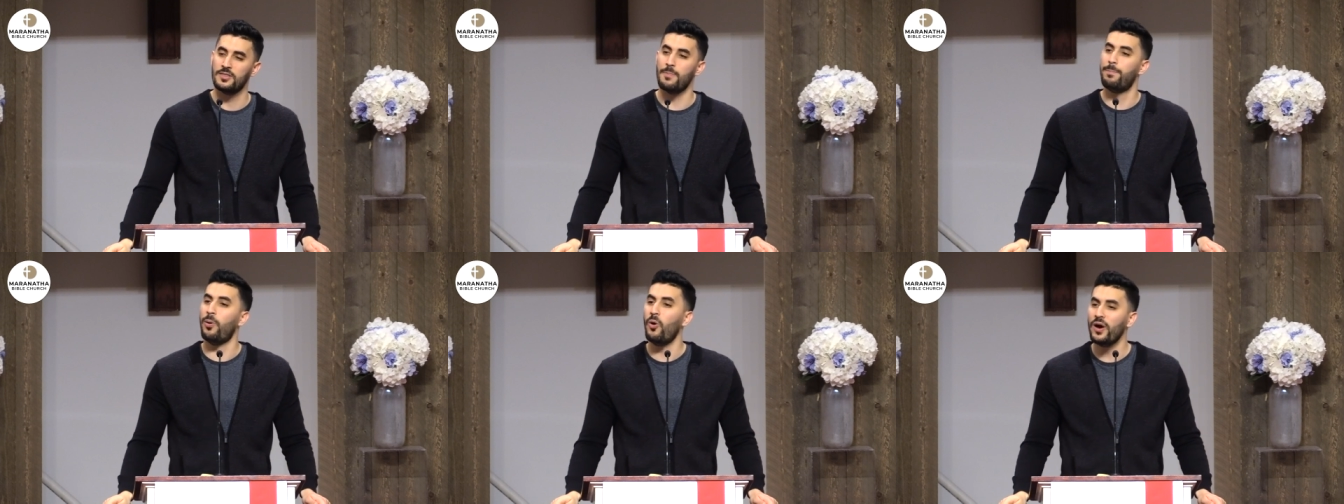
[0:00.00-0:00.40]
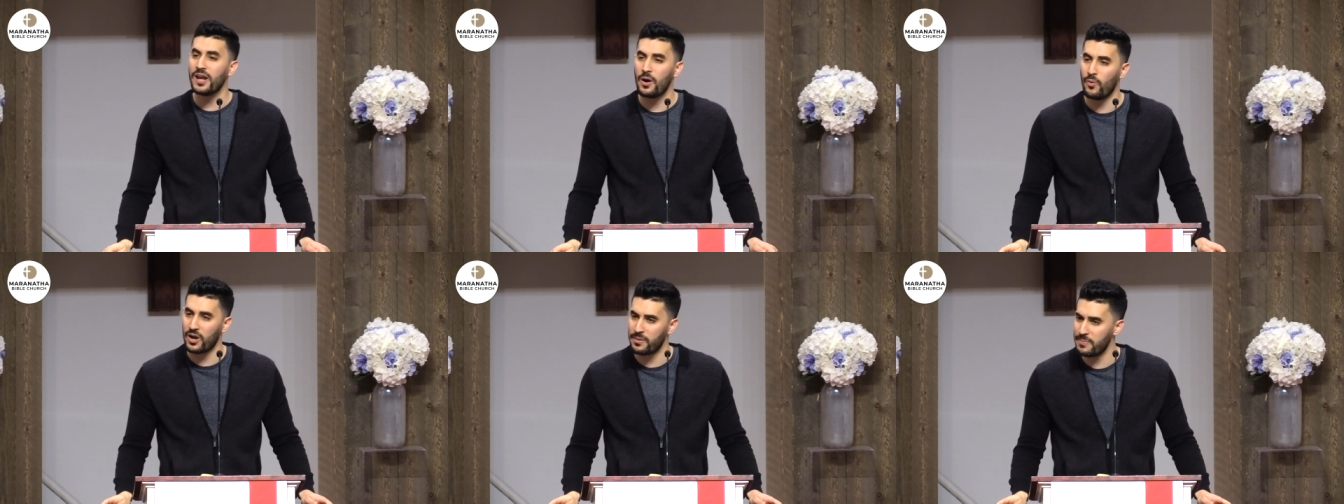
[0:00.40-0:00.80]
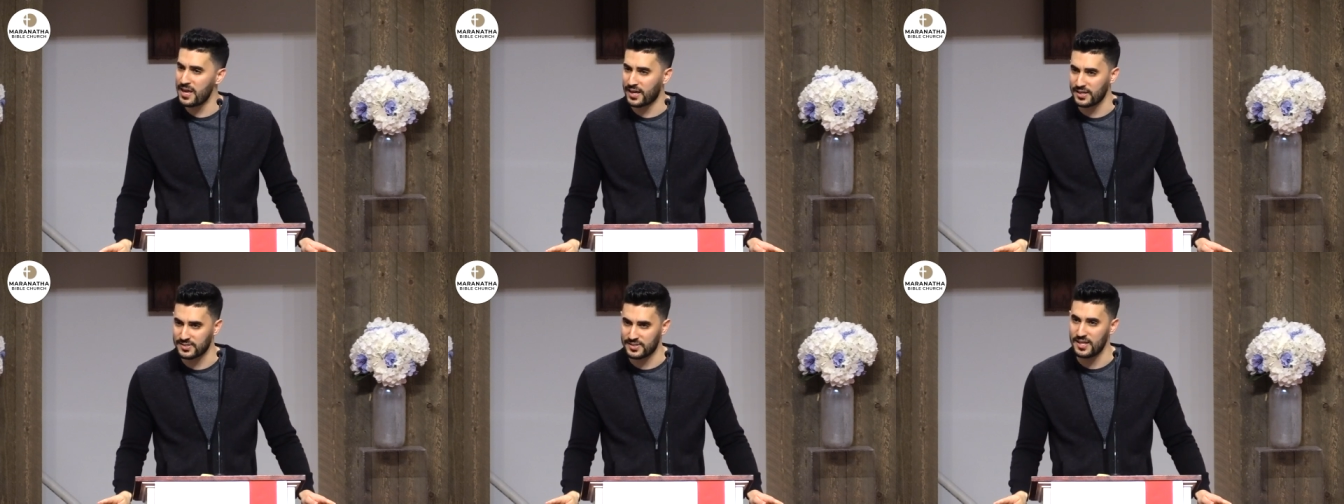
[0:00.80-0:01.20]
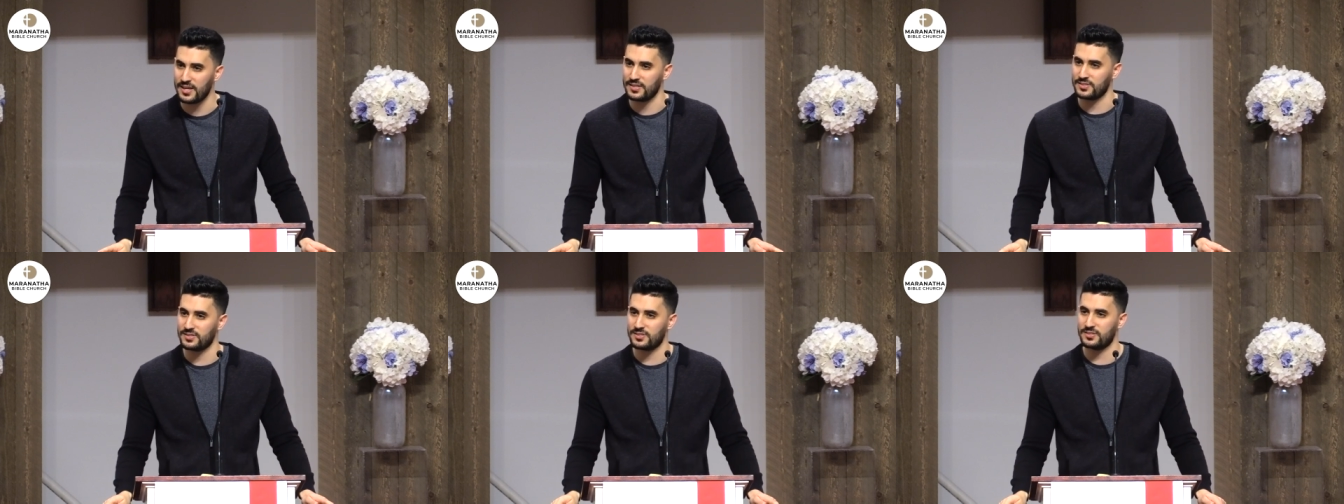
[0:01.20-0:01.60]
The point I want to make is
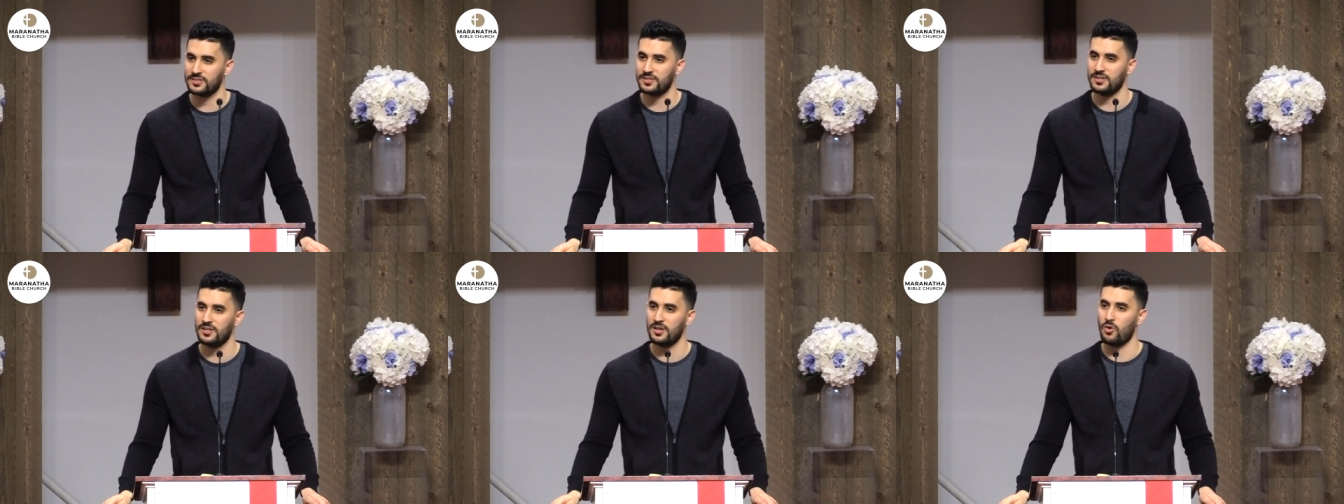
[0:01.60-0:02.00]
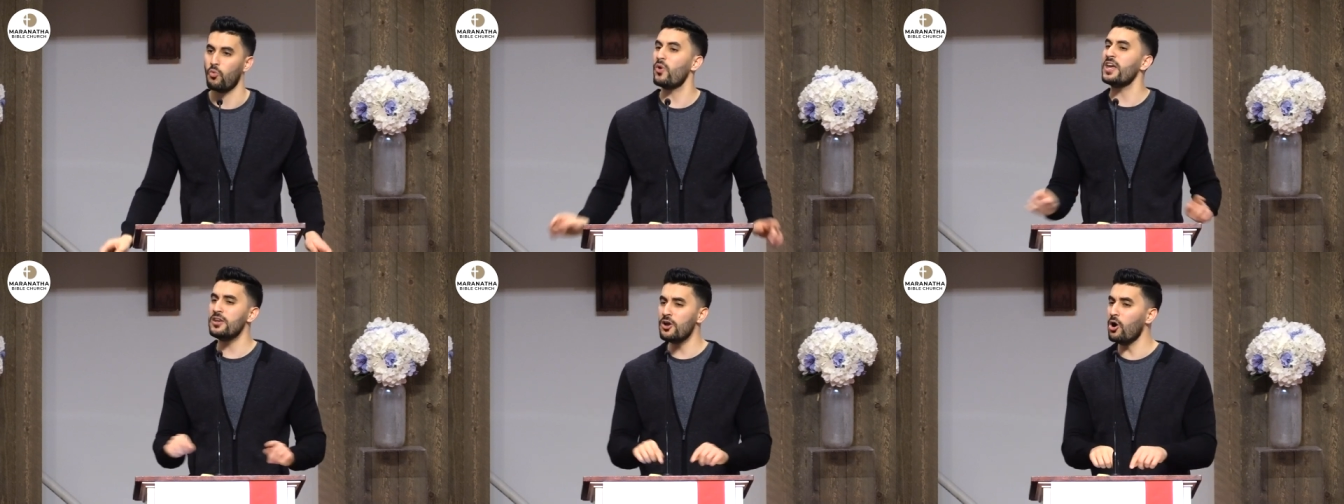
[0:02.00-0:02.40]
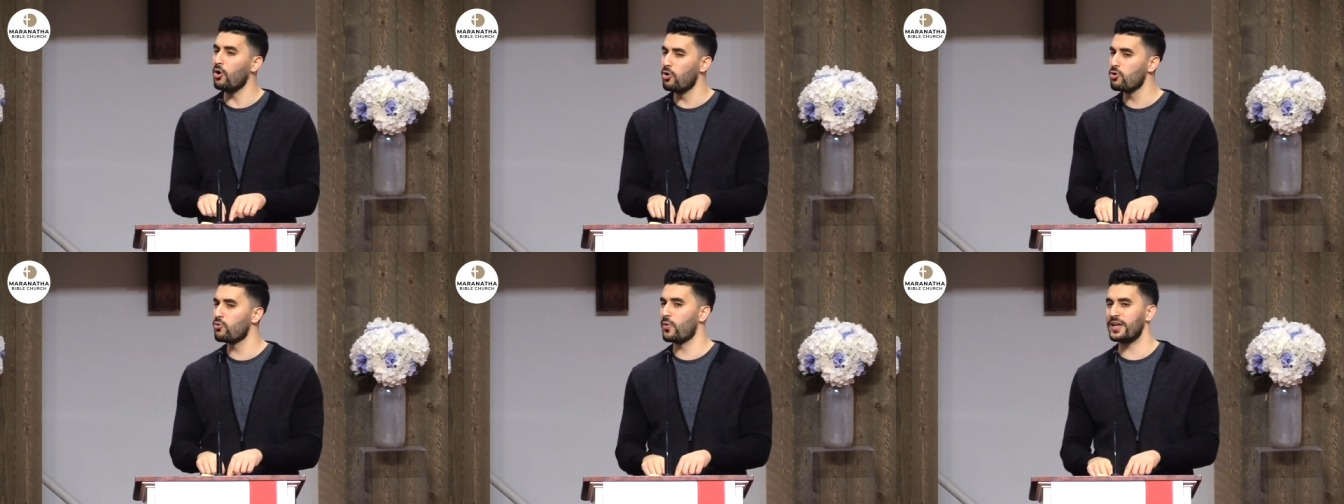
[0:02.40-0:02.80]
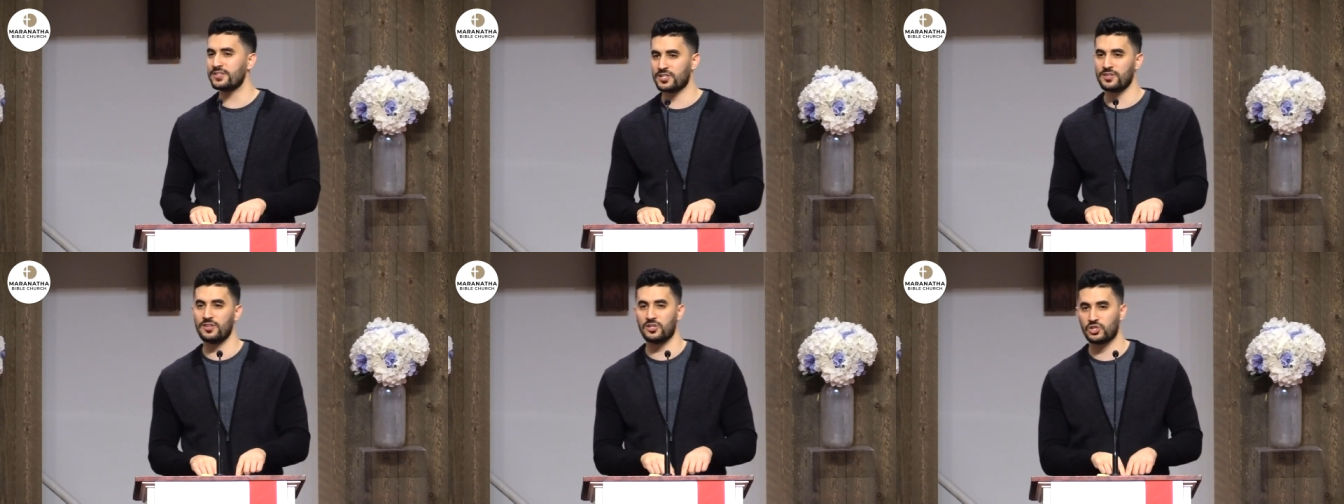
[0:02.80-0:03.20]
this we know who
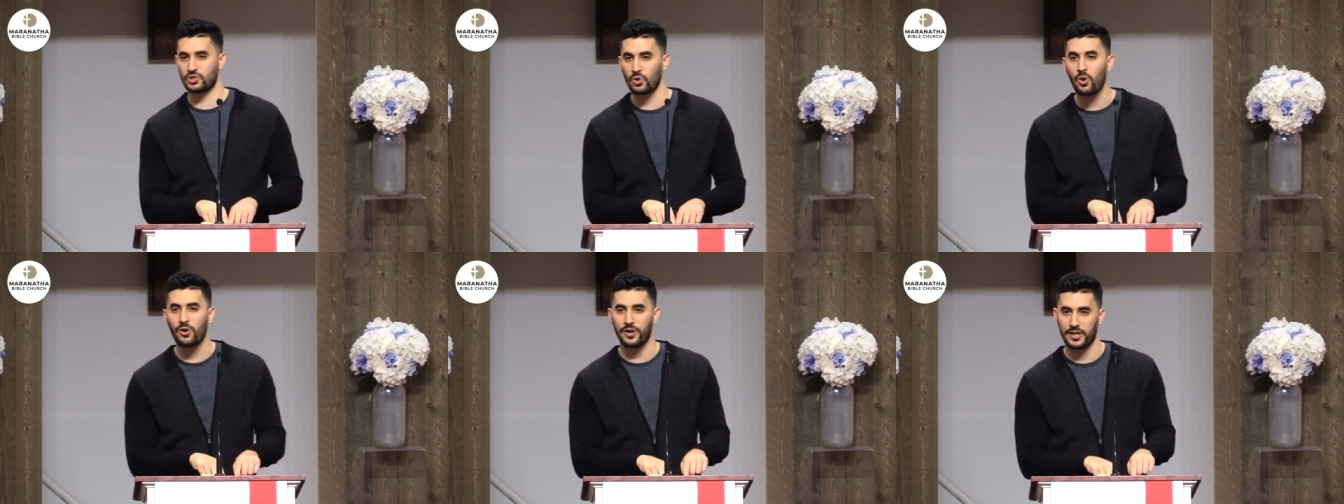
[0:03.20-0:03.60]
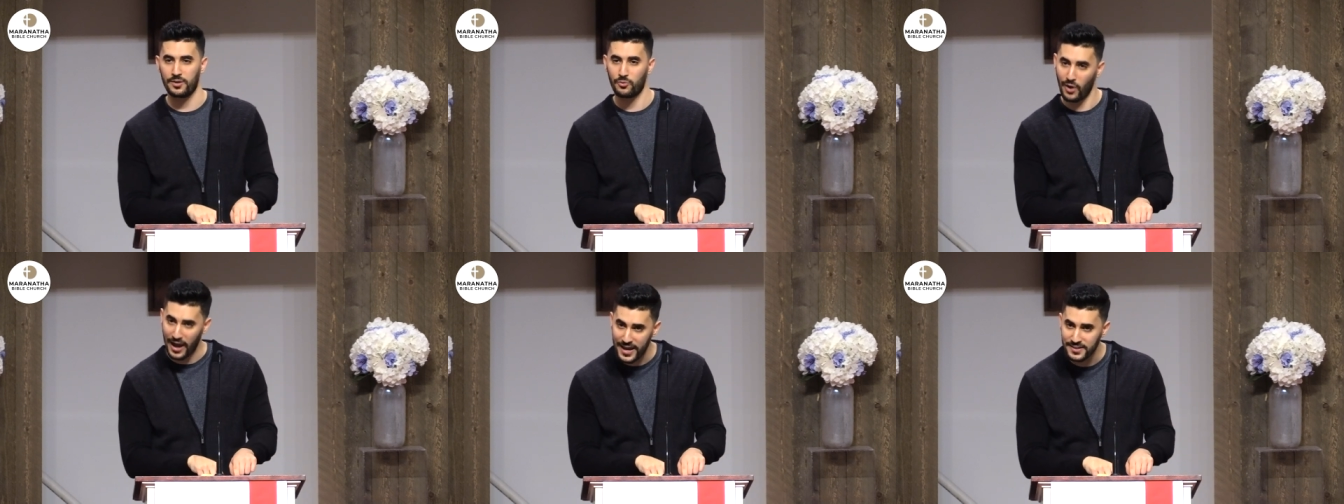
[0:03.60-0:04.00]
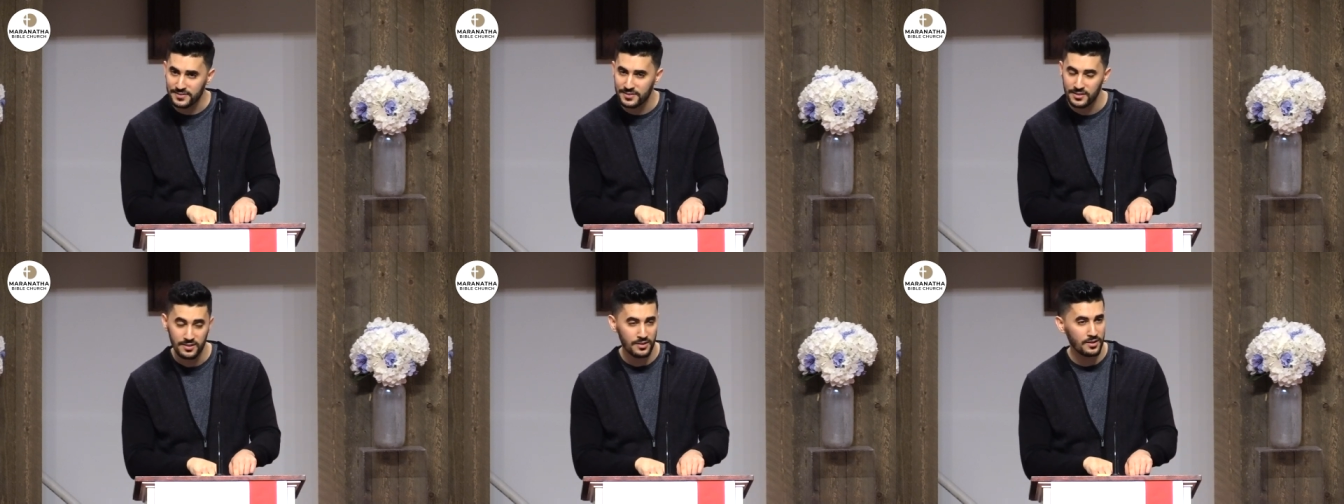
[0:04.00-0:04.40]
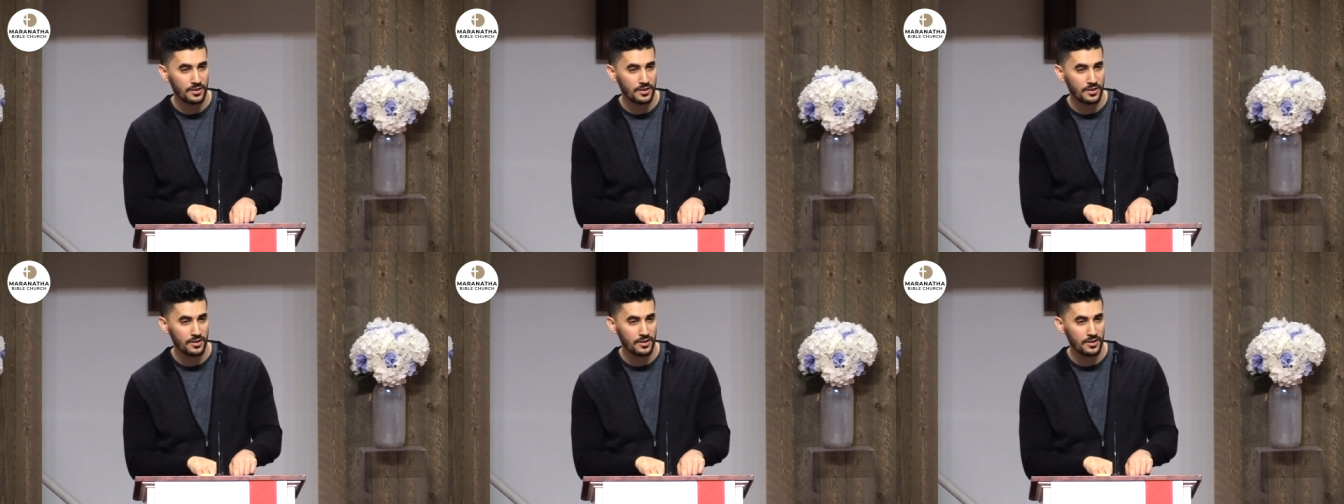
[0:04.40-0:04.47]
wins in this story, right?